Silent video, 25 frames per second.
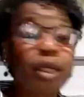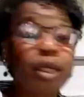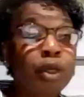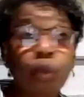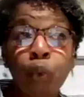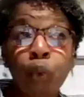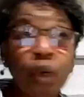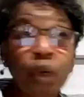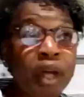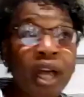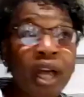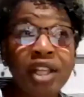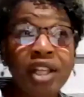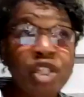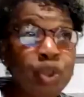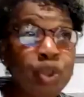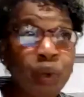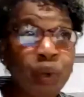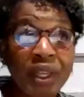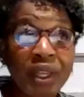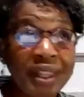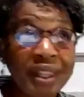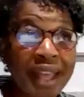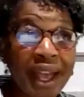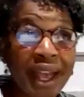We're not
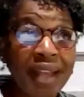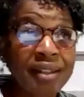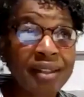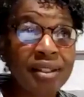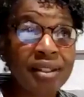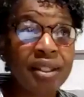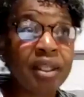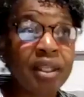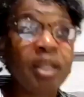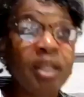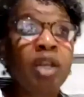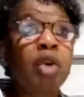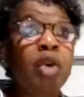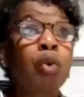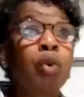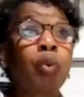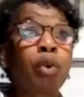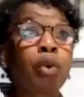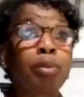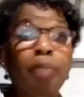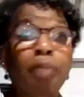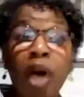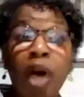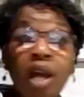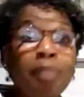doing that. We
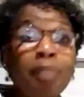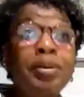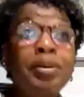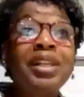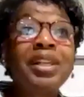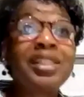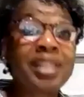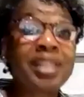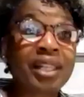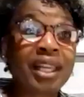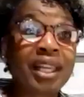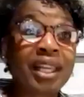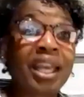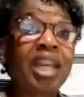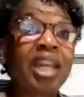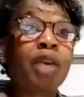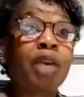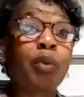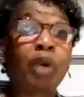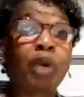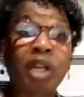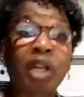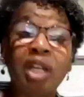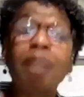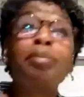bought a piece of land and
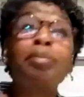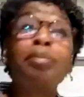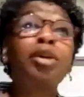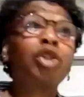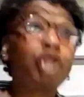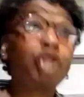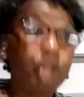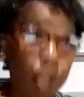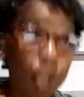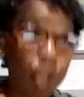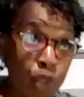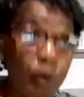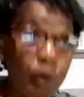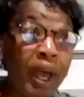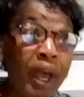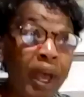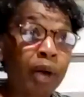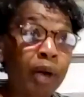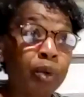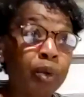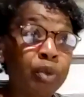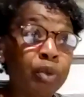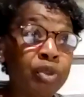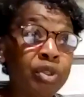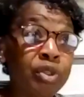we're going to build a new
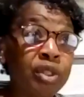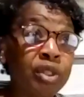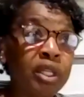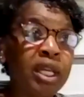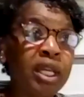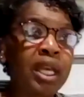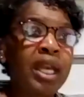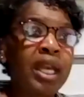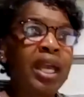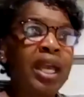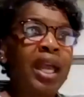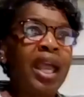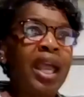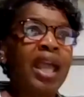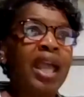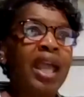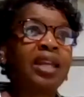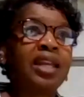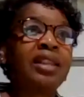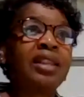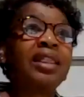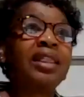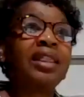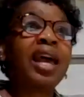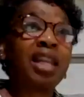house. And
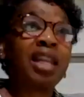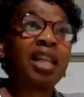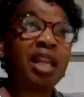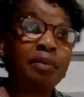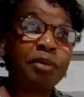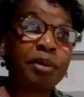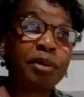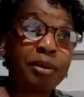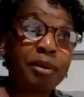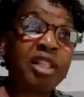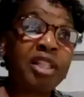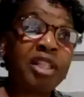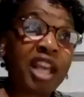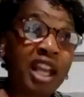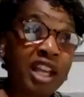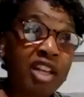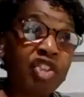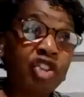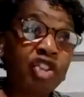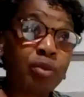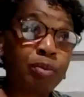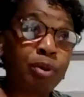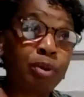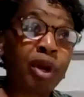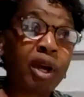in that
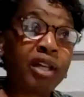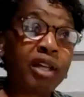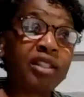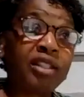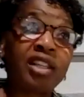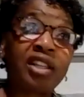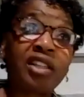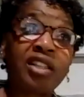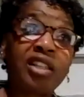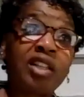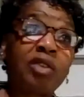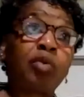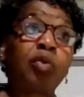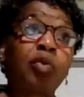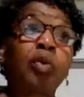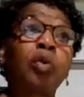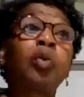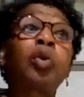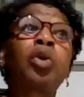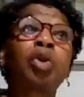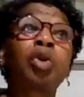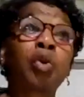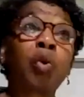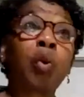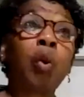implementation process, it will
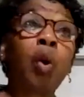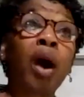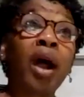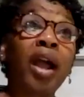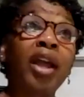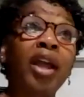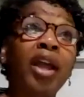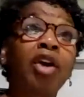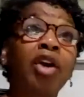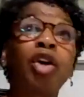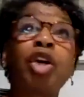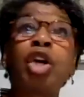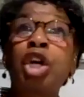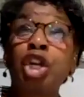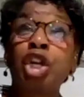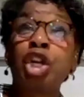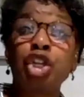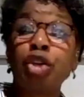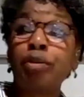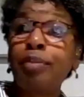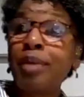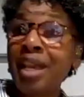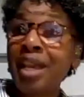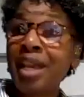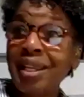require,
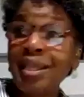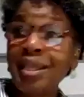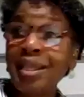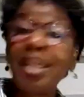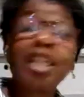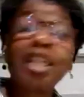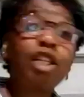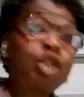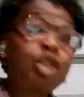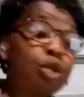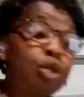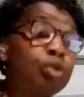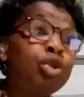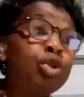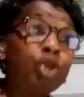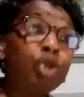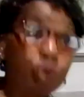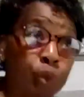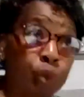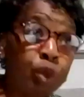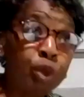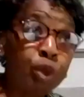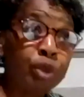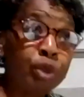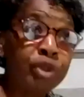you may need new
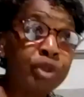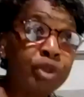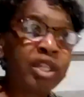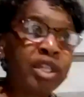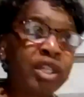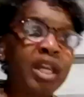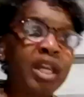tools.